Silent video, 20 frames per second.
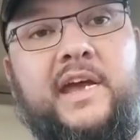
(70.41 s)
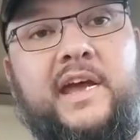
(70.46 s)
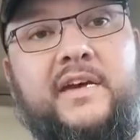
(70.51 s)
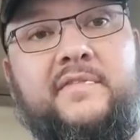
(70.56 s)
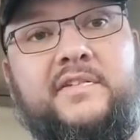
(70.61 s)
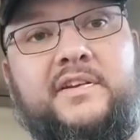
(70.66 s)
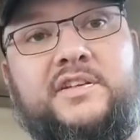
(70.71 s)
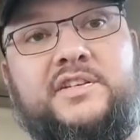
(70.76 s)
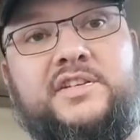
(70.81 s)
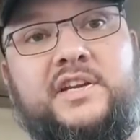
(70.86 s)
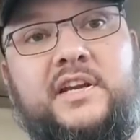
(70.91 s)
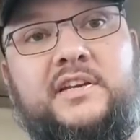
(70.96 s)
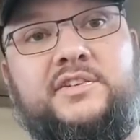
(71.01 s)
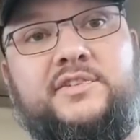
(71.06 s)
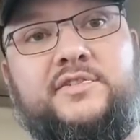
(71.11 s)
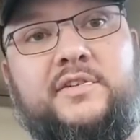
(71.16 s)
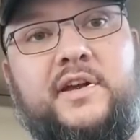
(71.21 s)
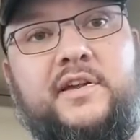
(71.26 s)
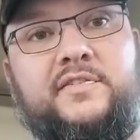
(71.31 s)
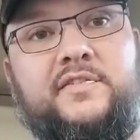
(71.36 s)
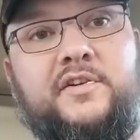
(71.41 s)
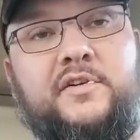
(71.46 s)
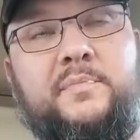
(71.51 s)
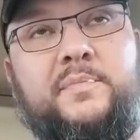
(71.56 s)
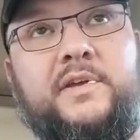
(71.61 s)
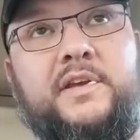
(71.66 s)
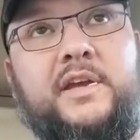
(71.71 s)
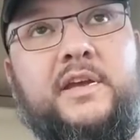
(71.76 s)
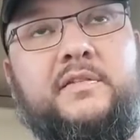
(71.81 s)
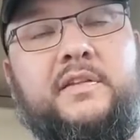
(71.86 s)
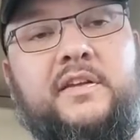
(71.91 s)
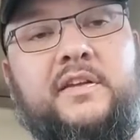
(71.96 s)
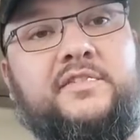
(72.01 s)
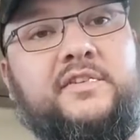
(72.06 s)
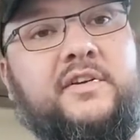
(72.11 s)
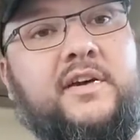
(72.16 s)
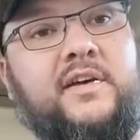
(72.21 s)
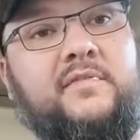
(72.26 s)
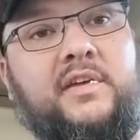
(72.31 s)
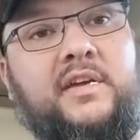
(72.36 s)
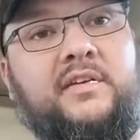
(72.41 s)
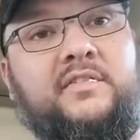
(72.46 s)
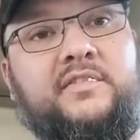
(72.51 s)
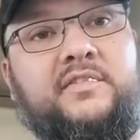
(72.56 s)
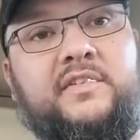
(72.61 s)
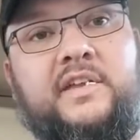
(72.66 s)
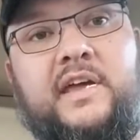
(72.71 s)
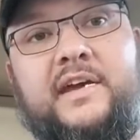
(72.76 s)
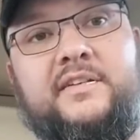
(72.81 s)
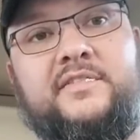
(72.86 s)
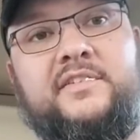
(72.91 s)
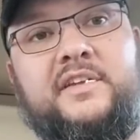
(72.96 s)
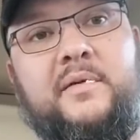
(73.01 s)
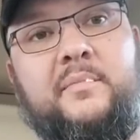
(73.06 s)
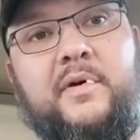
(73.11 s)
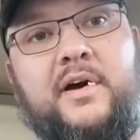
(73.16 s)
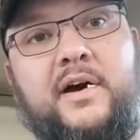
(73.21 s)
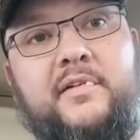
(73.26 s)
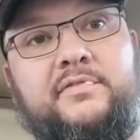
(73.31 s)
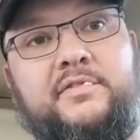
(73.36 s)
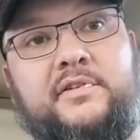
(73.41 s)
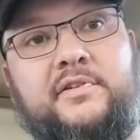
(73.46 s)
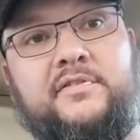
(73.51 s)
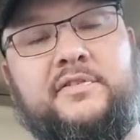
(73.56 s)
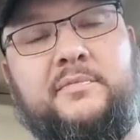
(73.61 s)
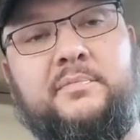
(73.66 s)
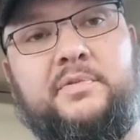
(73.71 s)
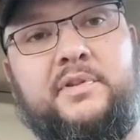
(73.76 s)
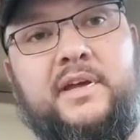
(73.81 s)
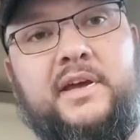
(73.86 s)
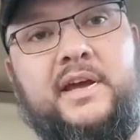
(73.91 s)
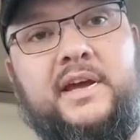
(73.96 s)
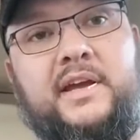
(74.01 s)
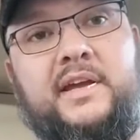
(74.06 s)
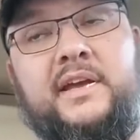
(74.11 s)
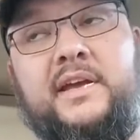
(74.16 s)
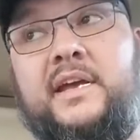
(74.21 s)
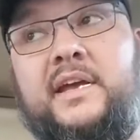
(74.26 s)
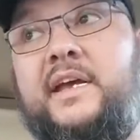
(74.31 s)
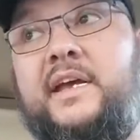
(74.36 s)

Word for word: They haven't changed their SOP. They still have the exact same officers in play